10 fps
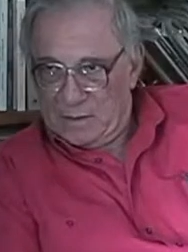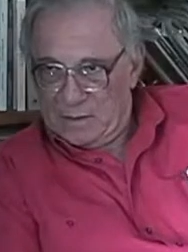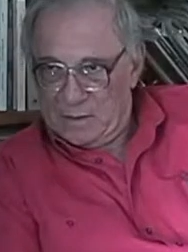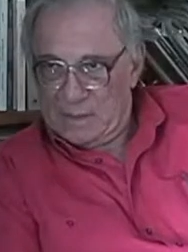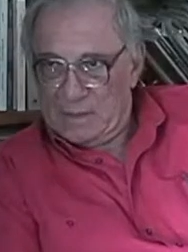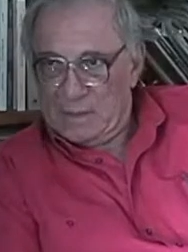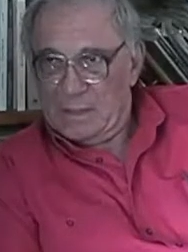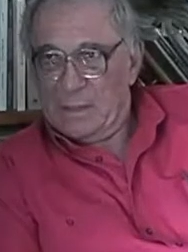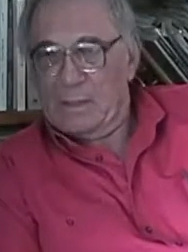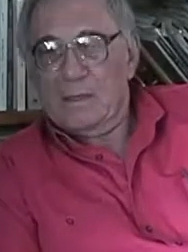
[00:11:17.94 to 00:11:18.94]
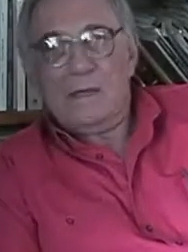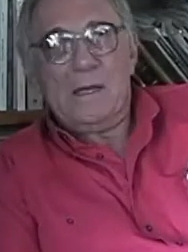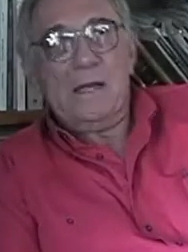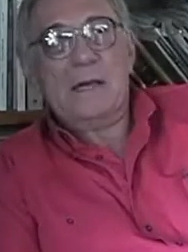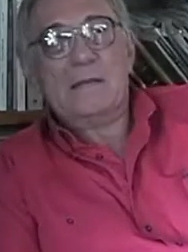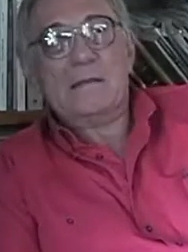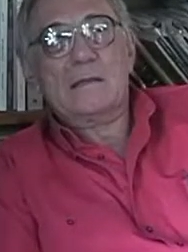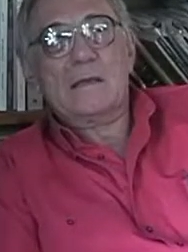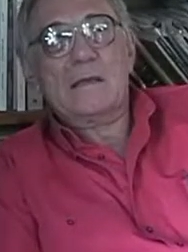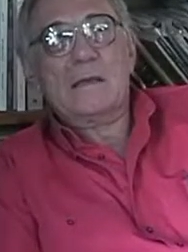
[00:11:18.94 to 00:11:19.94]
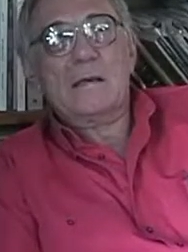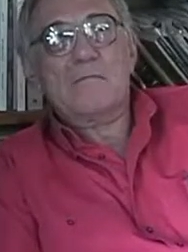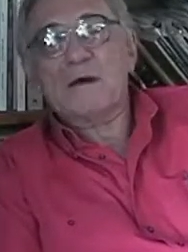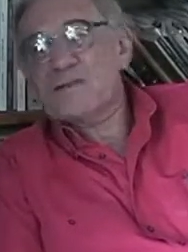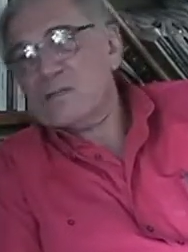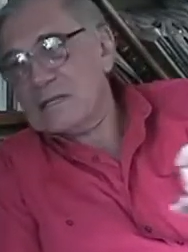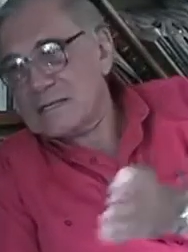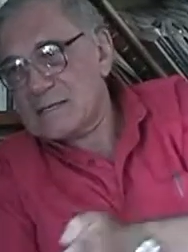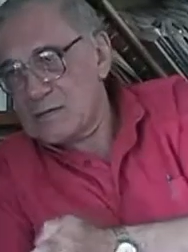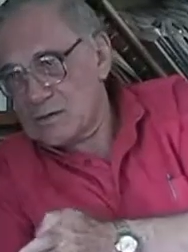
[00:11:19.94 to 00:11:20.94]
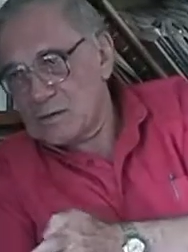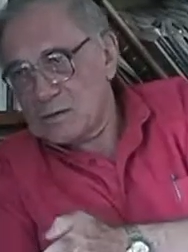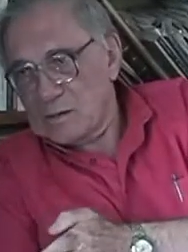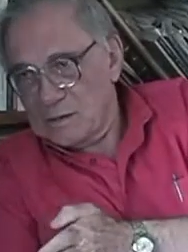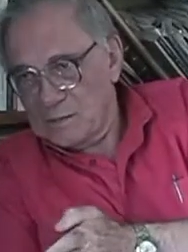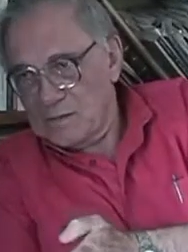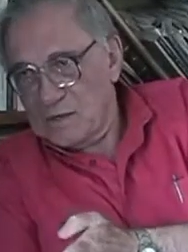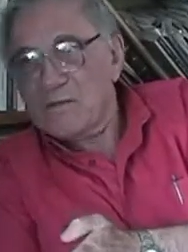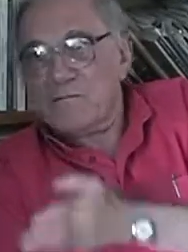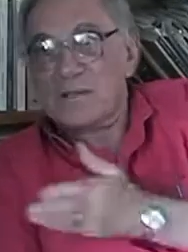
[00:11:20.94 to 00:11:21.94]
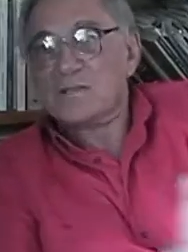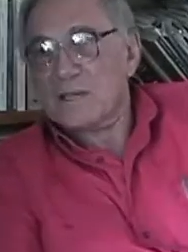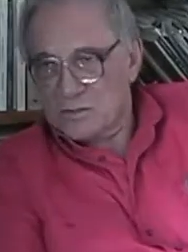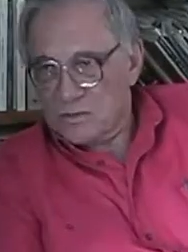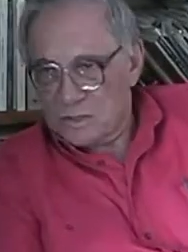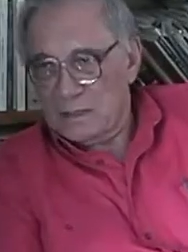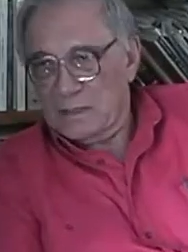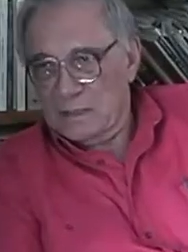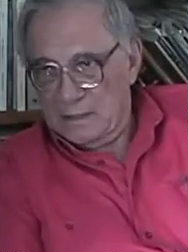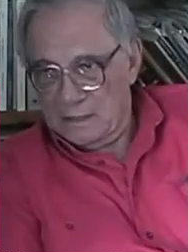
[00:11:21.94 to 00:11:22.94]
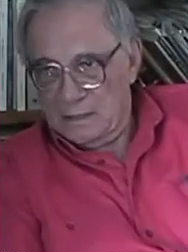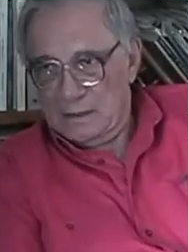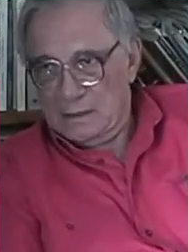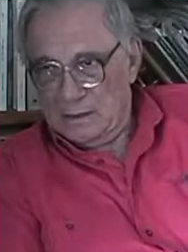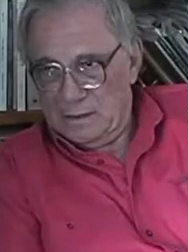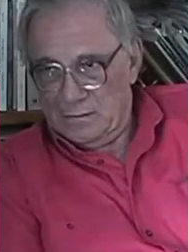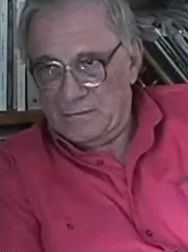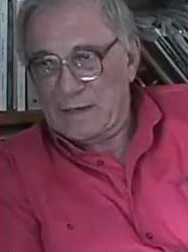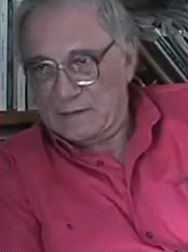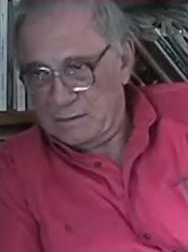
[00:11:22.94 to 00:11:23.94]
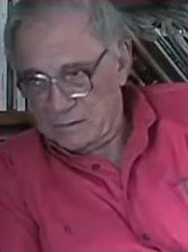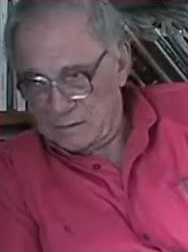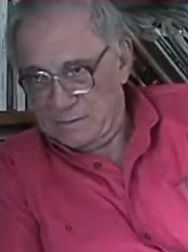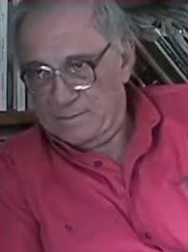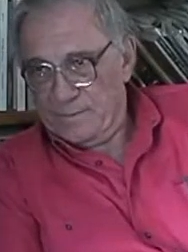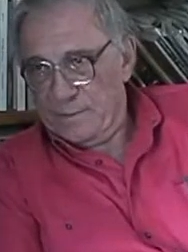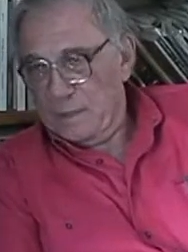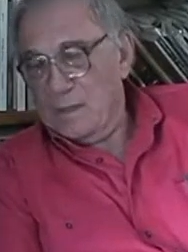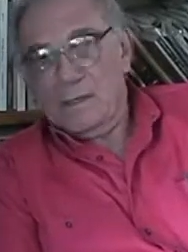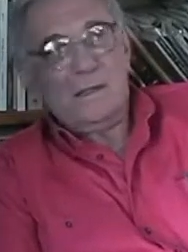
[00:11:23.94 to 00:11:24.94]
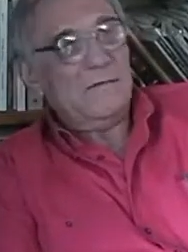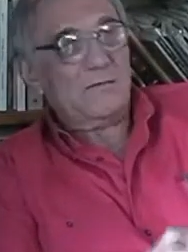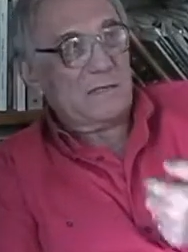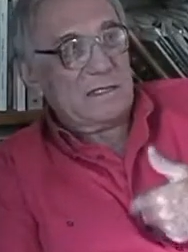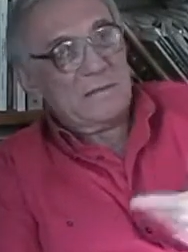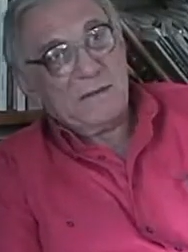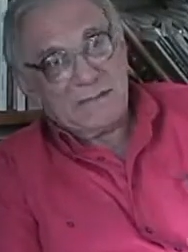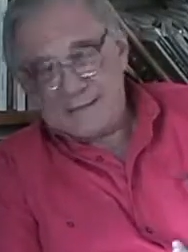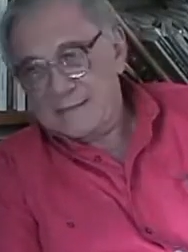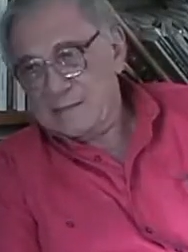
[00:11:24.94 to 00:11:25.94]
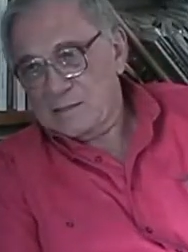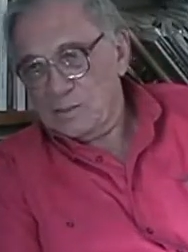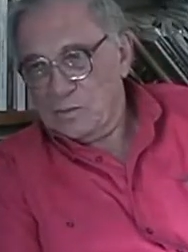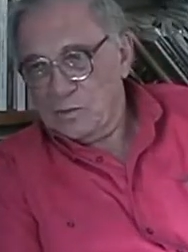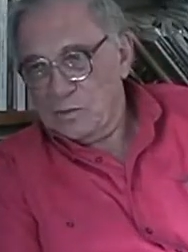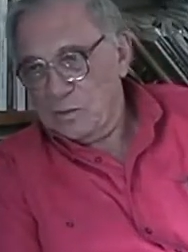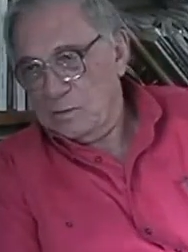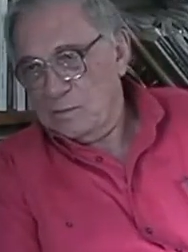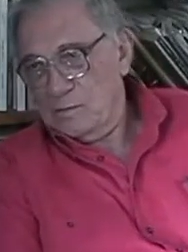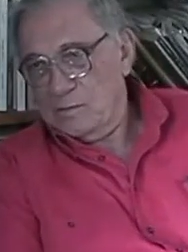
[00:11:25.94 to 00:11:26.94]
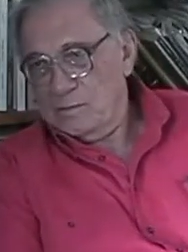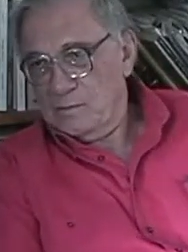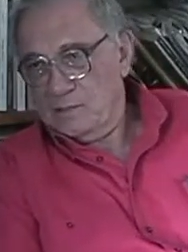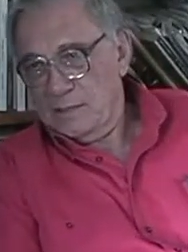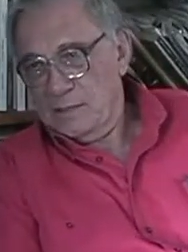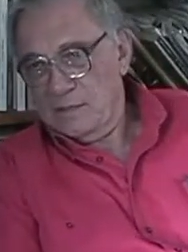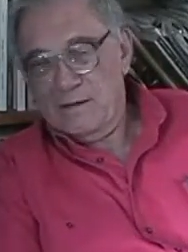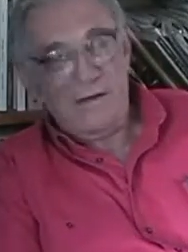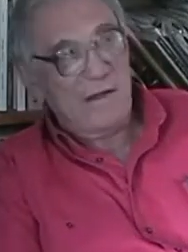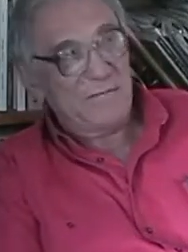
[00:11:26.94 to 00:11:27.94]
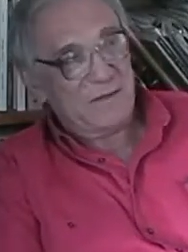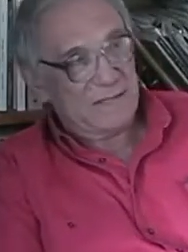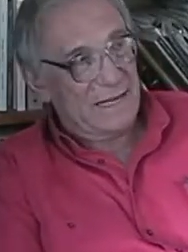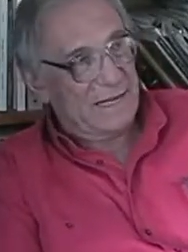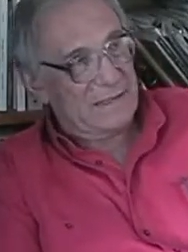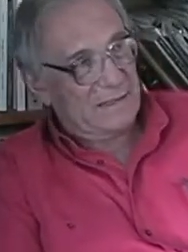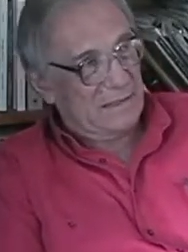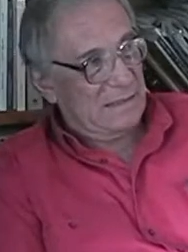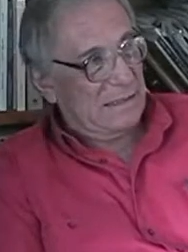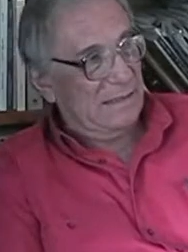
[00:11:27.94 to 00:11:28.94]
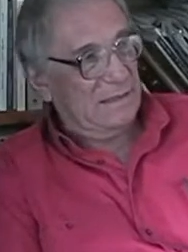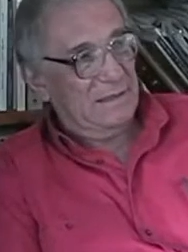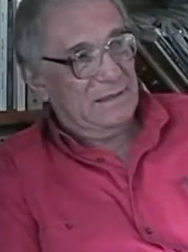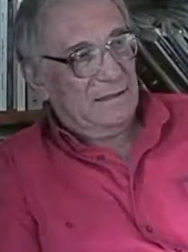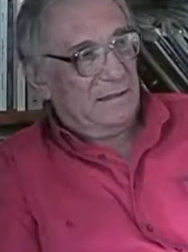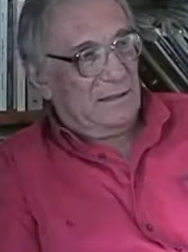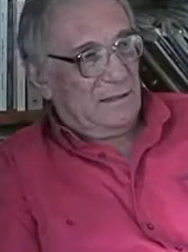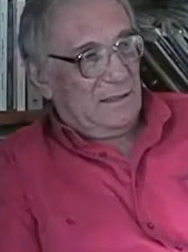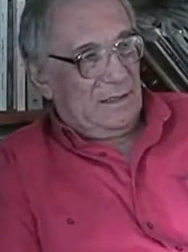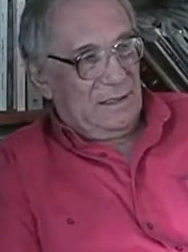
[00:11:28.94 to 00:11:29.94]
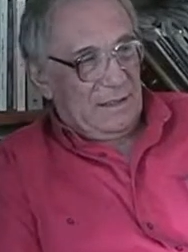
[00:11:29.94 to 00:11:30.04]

okay, and a marginalization of the infrastructural uh, factors. Of course, as a Marxist, who you know will emphasize uh, uh,